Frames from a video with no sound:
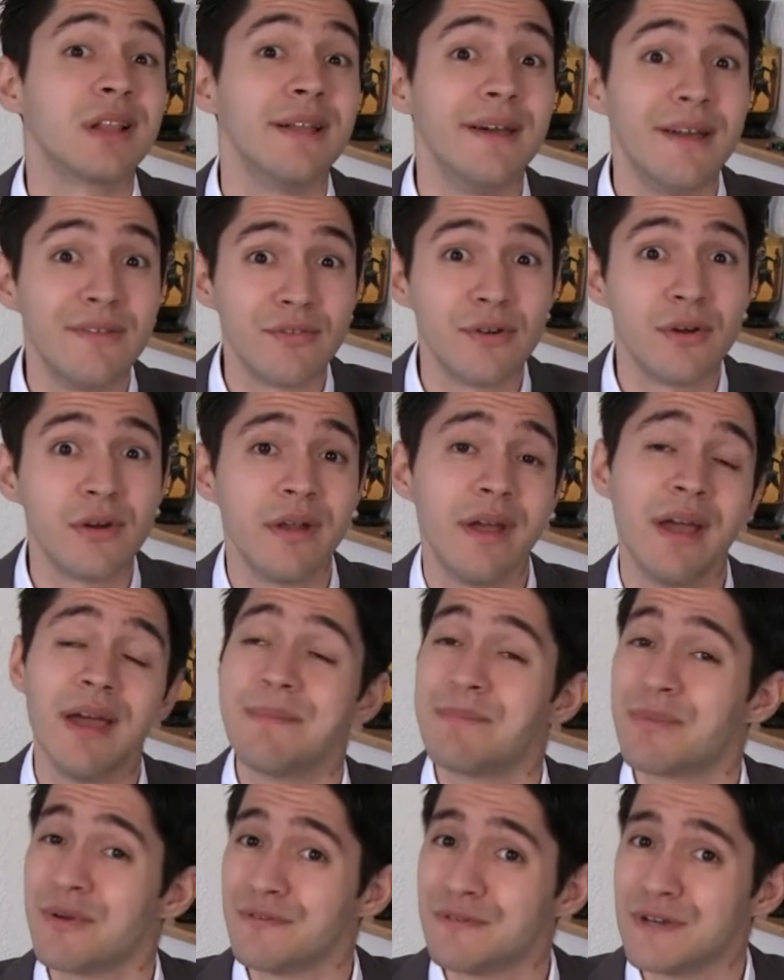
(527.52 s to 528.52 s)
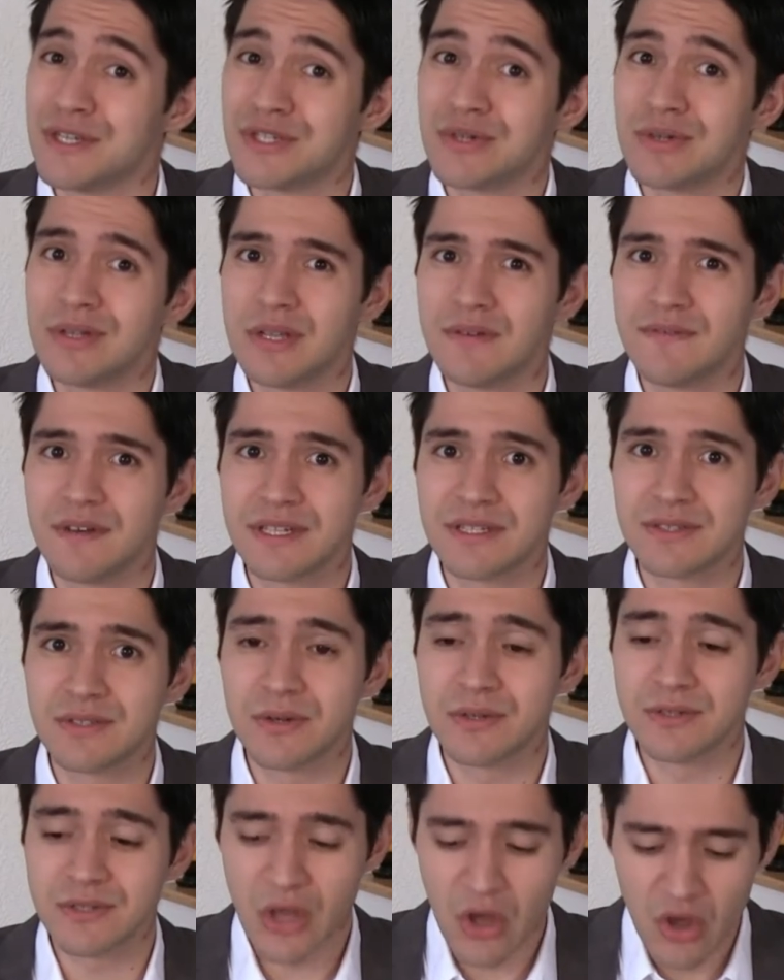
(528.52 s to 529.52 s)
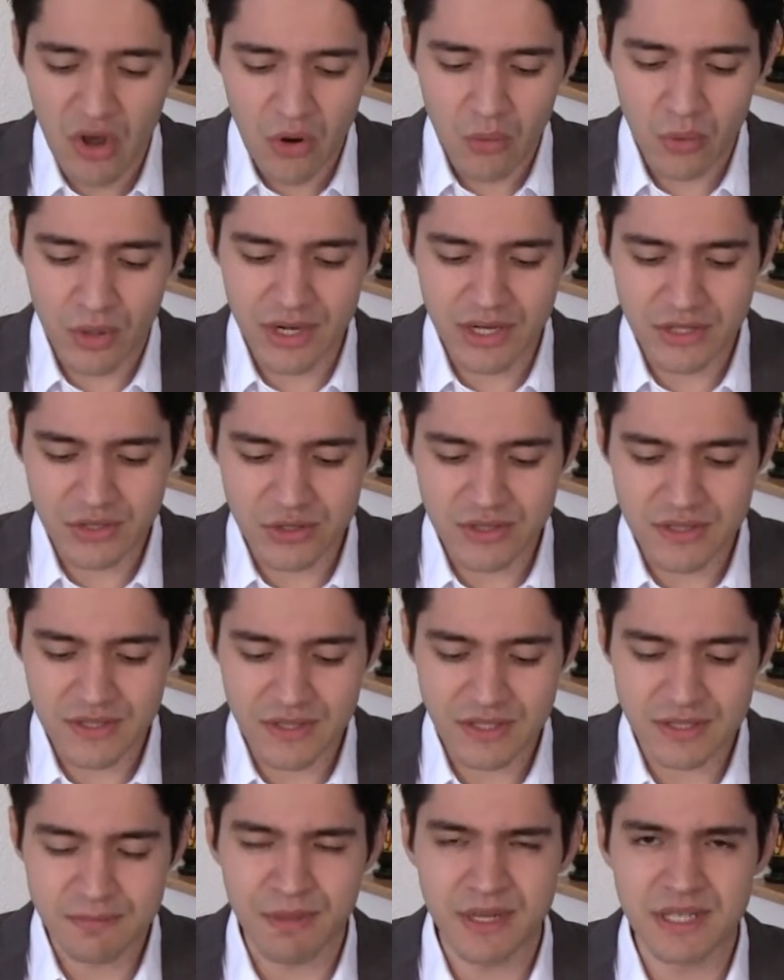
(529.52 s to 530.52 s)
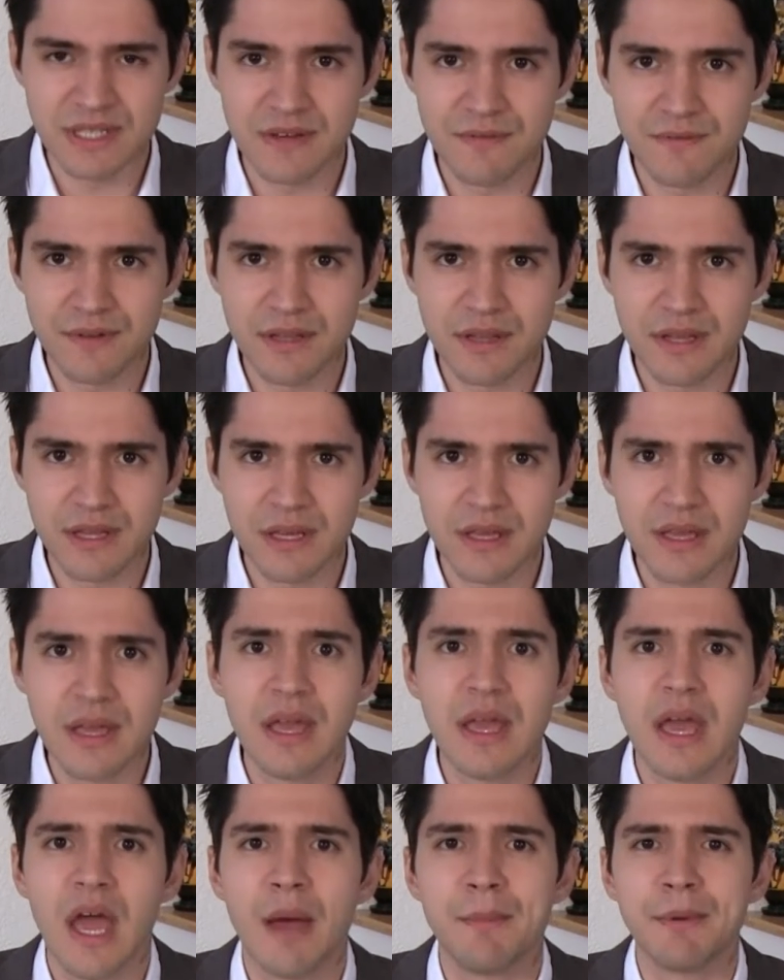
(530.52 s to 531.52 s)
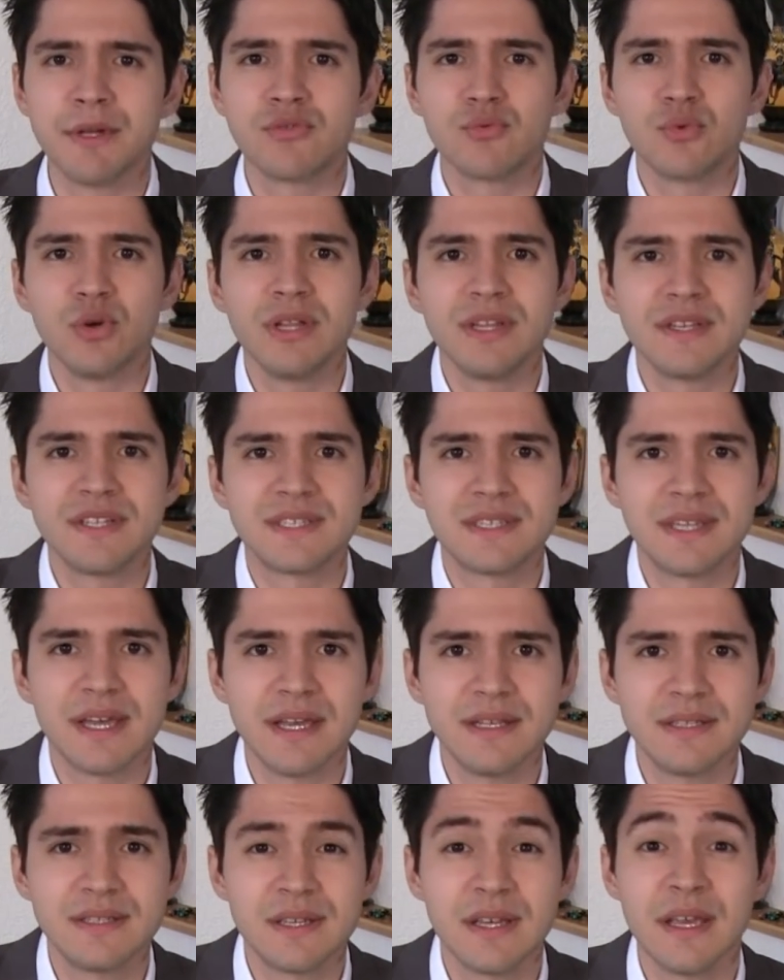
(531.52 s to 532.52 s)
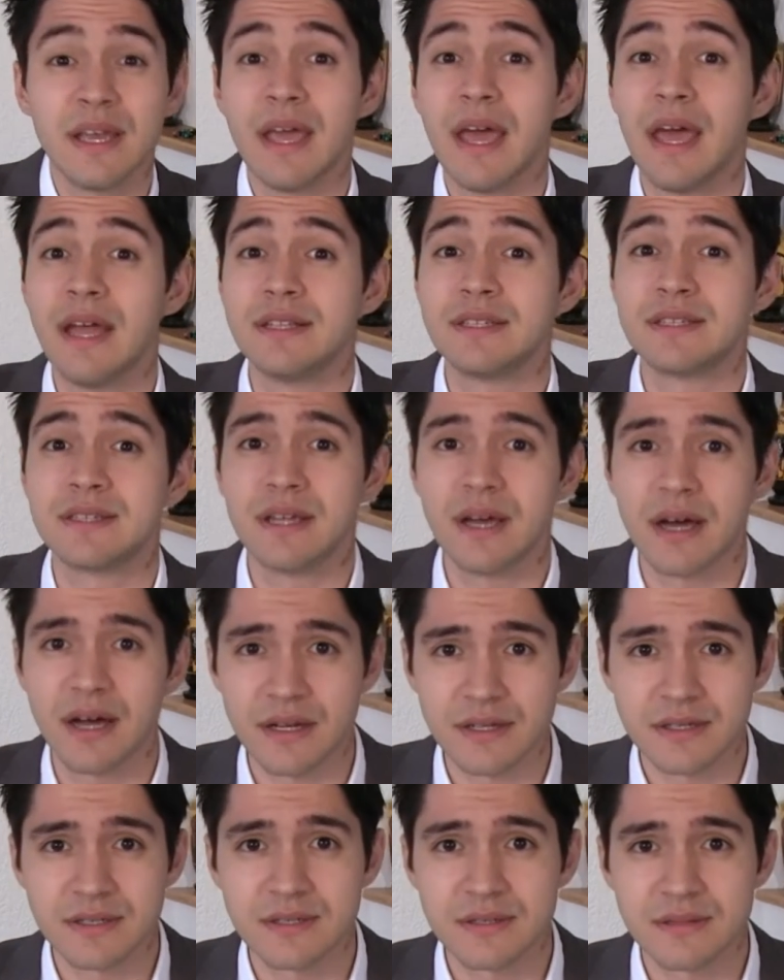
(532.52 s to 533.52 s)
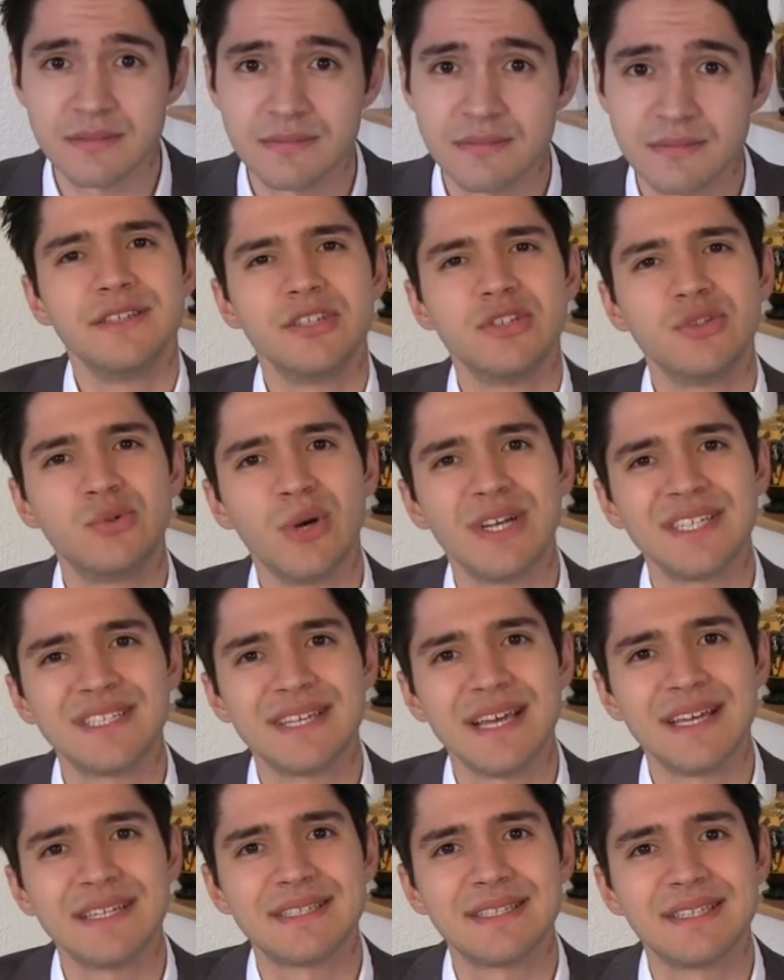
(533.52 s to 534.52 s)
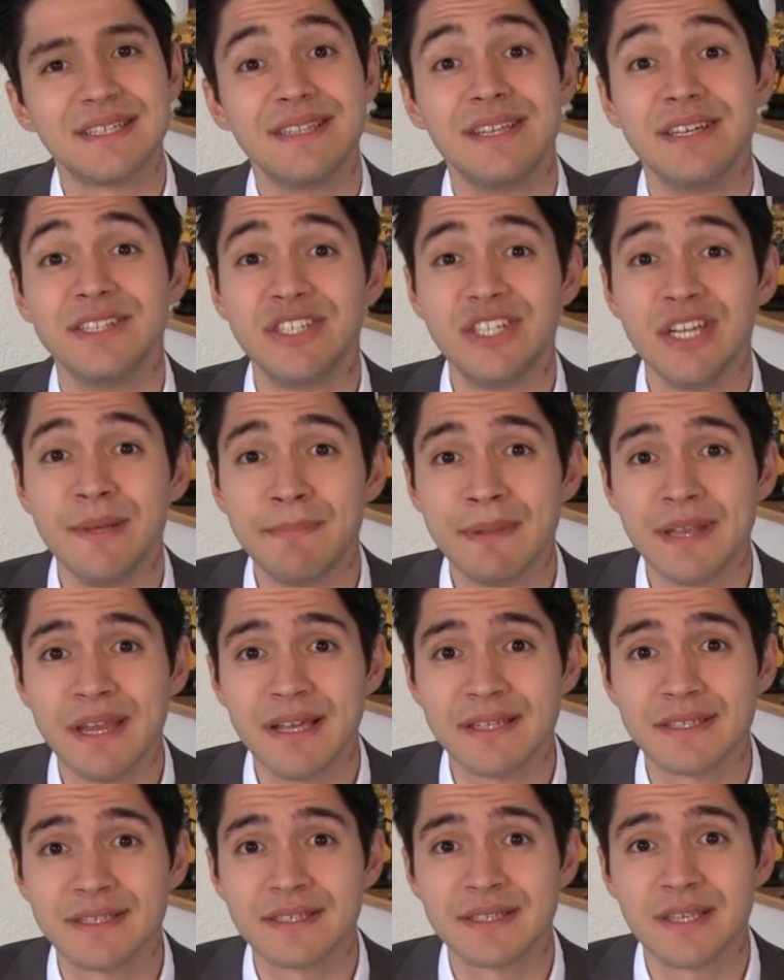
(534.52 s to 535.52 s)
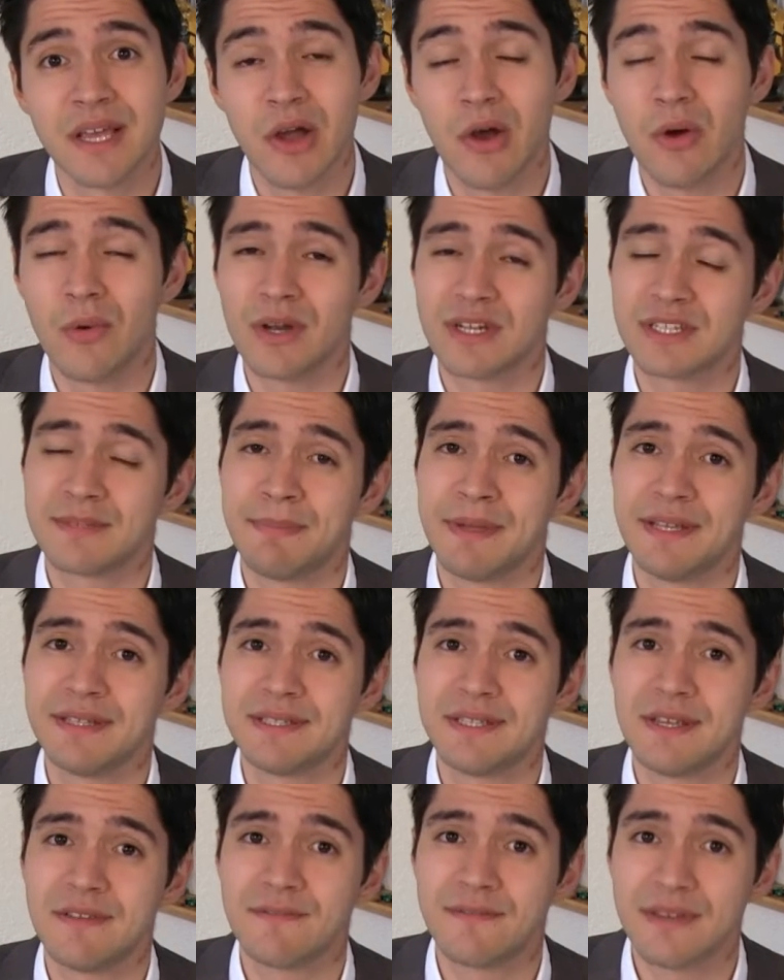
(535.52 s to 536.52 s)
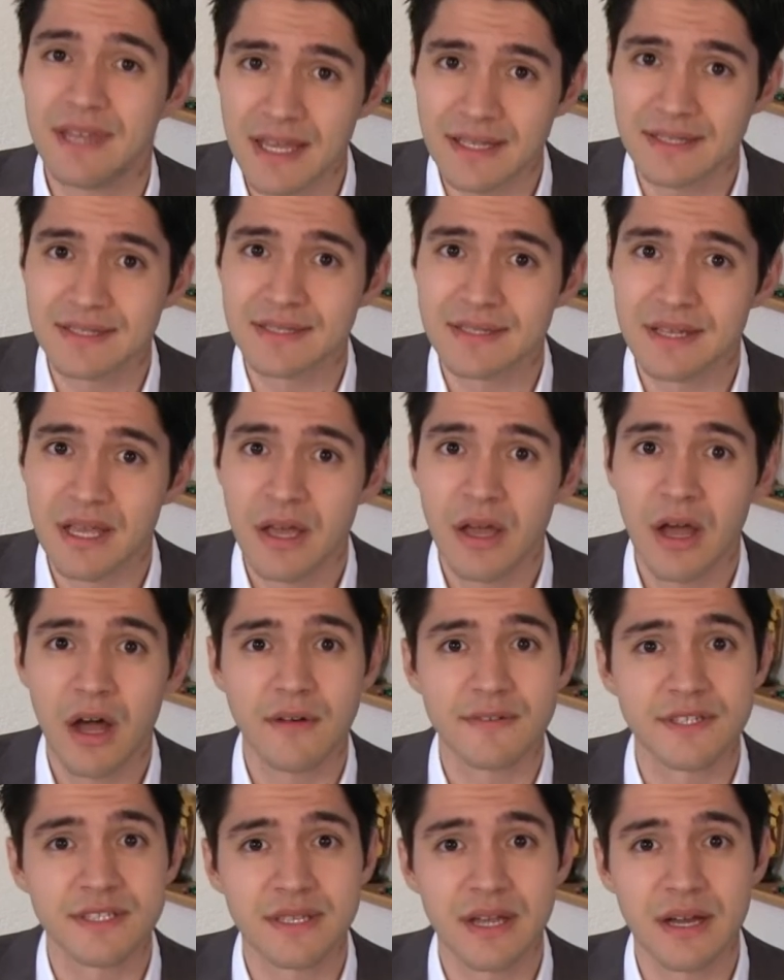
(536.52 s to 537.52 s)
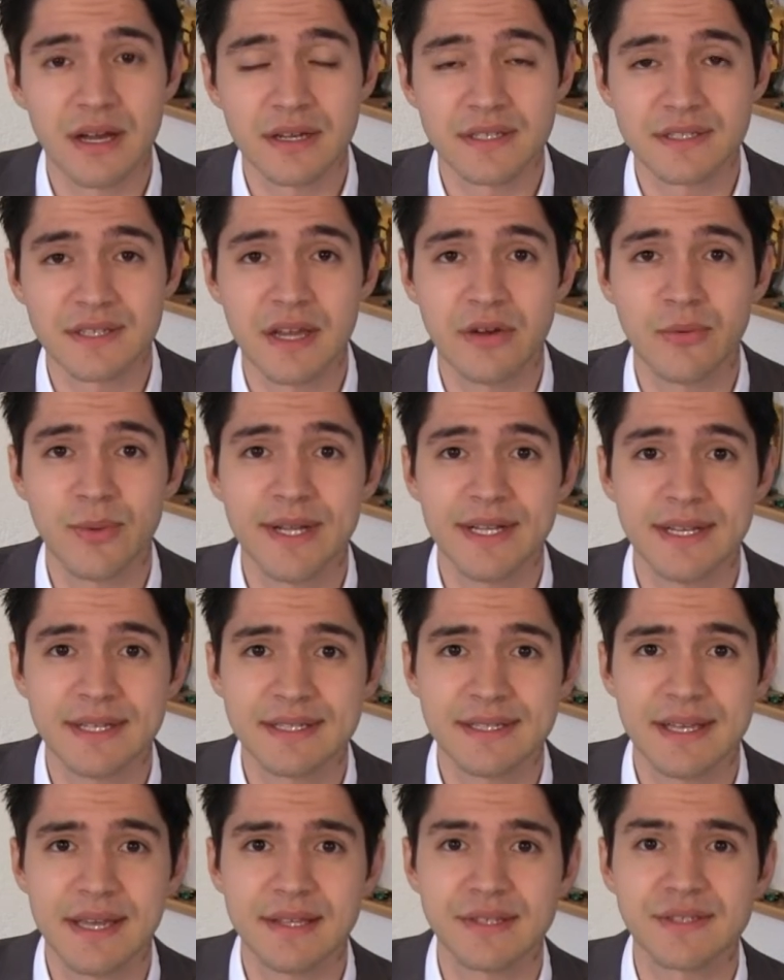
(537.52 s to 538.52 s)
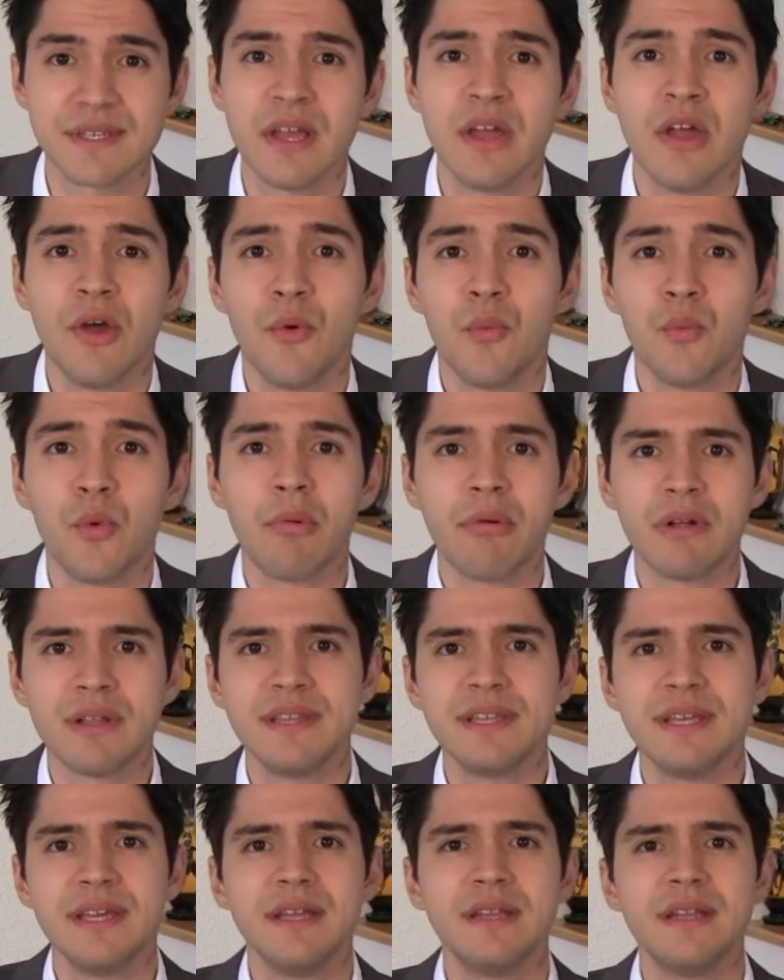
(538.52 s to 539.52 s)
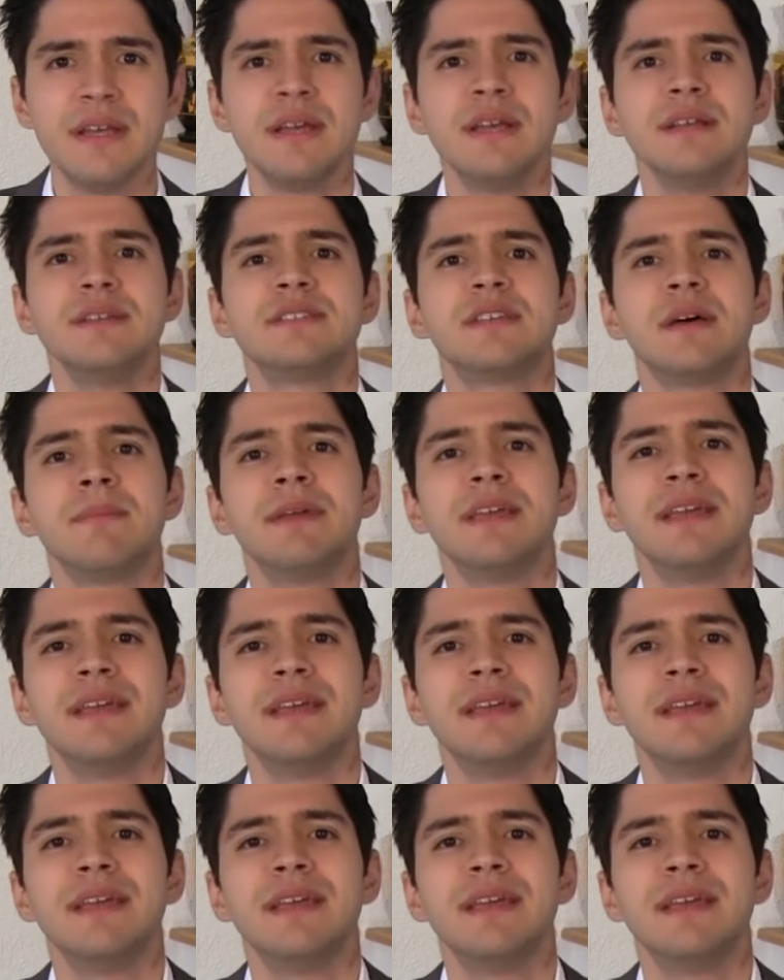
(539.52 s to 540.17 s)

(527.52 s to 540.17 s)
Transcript: clever and professional investors were interested specifically about real estate and stocks. So to assess the cheapness or expensiveness of stocks and real estate, we will need some